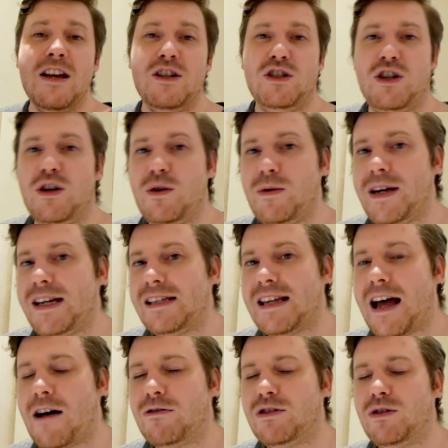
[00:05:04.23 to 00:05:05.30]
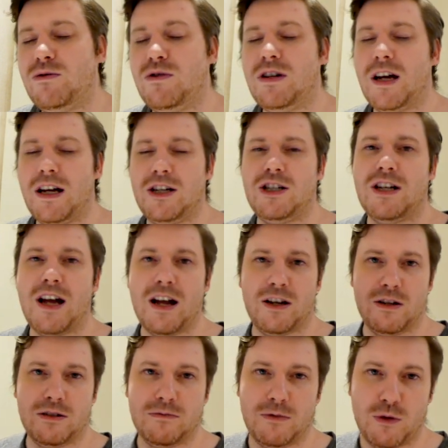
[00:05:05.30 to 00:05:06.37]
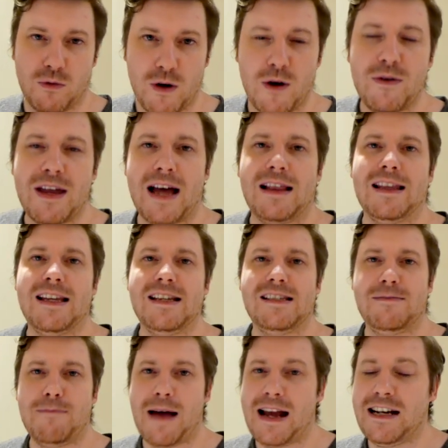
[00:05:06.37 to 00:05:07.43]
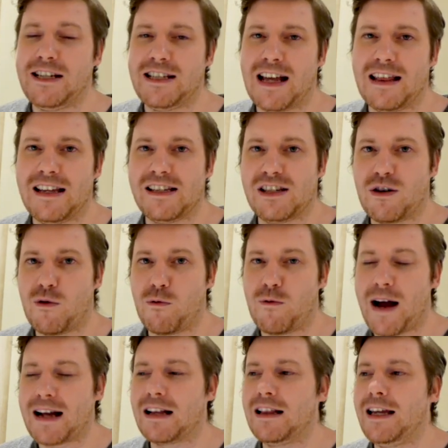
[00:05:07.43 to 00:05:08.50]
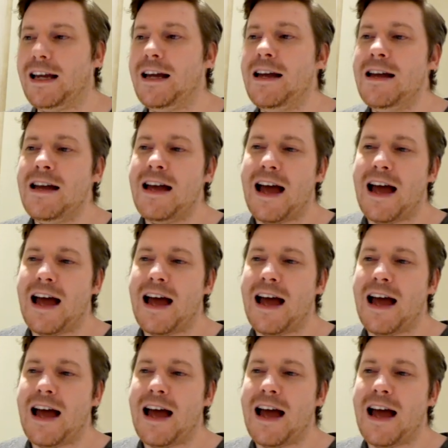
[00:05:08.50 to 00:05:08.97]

Two is how to nurture and grow that list, manage that list correctly.